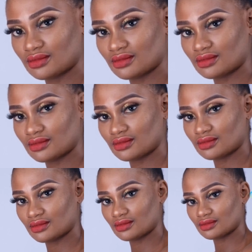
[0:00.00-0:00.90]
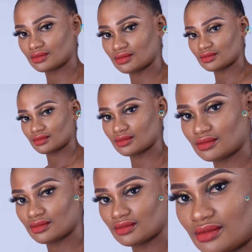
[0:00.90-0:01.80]

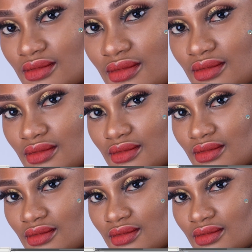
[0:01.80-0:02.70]
[no speech]